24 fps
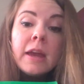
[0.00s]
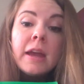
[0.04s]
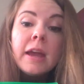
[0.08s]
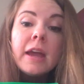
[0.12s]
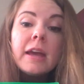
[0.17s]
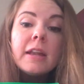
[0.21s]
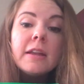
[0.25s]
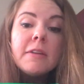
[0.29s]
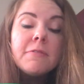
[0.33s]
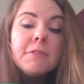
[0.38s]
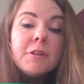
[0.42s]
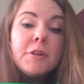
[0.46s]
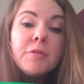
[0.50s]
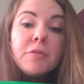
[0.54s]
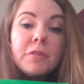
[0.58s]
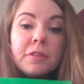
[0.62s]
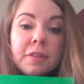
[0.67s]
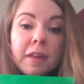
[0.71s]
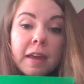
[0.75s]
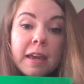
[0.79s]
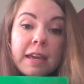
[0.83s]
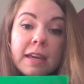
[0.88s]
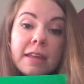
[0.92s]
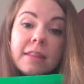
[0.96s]
and if you
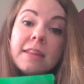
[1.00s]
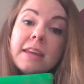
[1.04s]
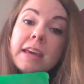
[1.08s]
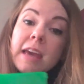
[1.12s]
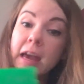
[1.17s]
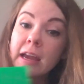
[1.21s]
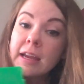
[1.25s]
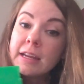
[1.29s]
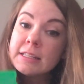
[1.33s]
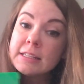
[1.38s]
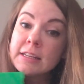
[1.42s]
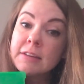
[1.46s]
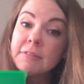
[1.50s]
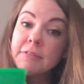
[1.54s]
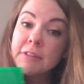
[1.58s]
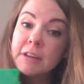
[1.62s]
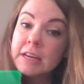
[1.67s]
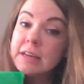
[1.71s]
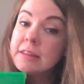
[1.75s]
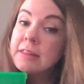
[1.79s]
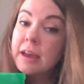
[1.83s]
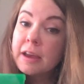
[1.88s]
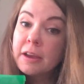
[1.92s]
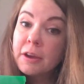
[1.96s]
think the
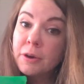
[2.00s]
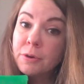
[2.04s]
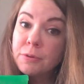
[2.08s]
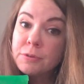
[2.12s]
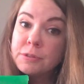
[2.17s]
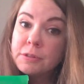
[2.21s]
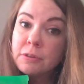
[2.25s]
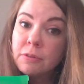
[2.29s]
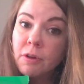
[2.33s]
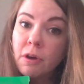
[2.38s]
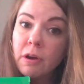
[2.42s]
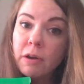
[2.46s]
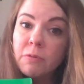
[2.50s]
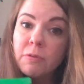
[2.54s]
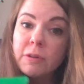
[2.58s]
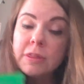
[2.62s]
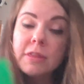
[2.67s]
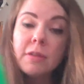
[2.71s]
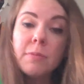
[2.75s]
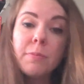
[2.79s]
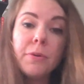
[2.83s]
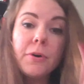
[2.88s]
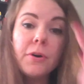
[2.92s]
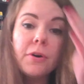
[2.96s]
activity that goes along with
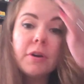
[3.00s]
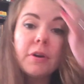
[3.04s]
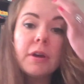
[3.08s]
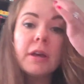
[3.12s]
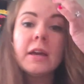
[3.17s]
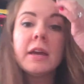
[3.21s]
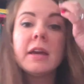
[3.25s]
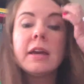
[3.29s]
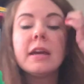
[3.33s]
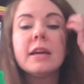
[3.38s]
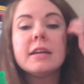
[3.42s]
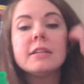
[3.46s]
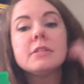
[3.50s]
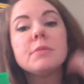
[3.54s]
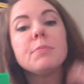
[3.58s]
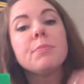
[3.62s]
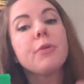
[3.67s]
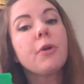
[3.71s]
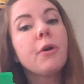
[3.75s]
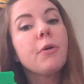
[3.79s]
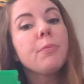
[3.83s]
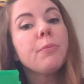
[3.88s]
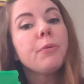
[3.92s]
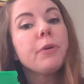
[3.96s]
the book is
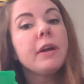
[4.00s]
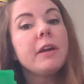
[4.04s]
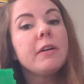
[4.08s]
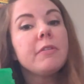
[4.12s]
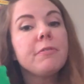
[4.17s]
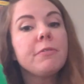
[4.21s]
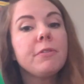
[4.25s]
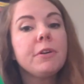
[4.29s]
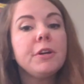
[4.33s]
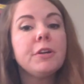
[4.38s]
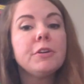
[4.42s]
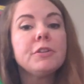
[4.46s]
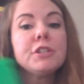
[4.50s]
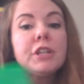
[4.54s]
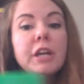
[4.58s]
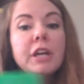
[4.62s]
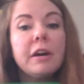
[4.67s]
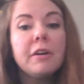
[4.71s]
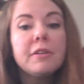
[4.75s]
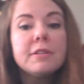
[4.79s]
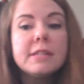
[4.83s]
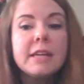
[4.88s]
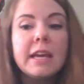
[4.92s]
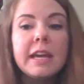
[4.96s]
appropriate for your
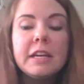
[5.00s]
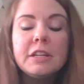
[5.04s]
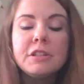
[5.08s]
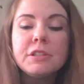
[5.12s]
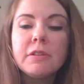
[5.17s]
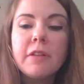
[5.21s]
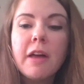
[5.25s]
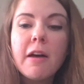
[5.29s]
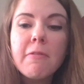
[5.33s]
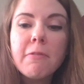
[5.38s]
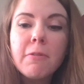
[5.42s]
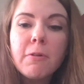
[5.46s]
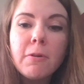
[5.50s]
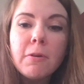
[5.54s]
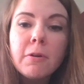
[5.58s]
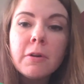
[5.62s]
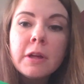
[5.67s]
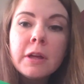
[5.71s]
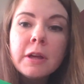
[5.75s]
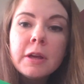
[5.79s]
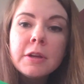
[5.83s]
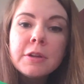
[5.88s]
child's age level.